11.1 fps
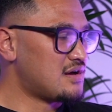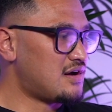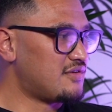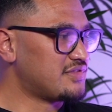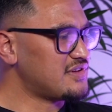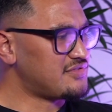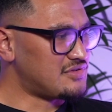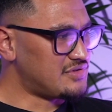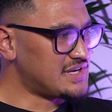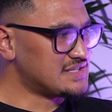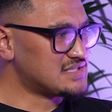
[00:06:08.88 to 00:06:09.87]
of different
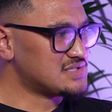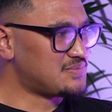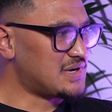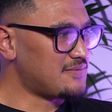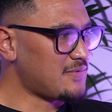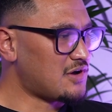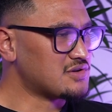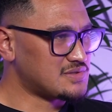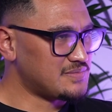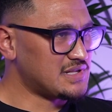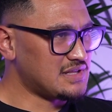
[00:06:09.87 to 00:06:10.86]
reasons, but
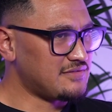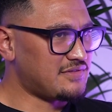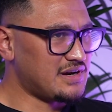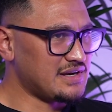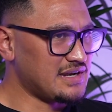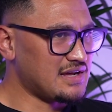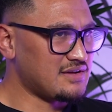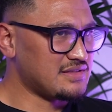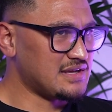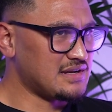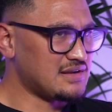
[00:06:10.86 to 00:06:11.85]
ultimately finding out
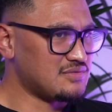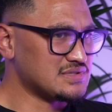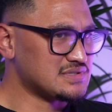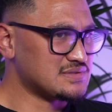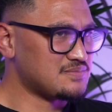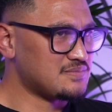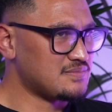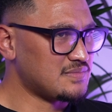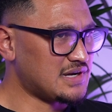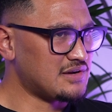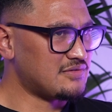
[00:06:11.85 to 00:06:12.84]
that it was
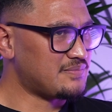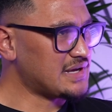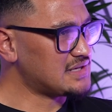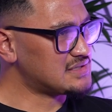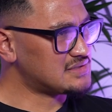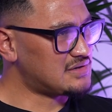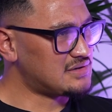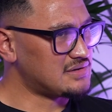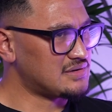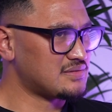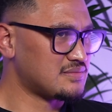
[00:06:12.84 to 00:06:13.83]
kind of based
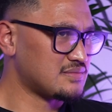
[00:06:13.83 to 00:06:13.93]
on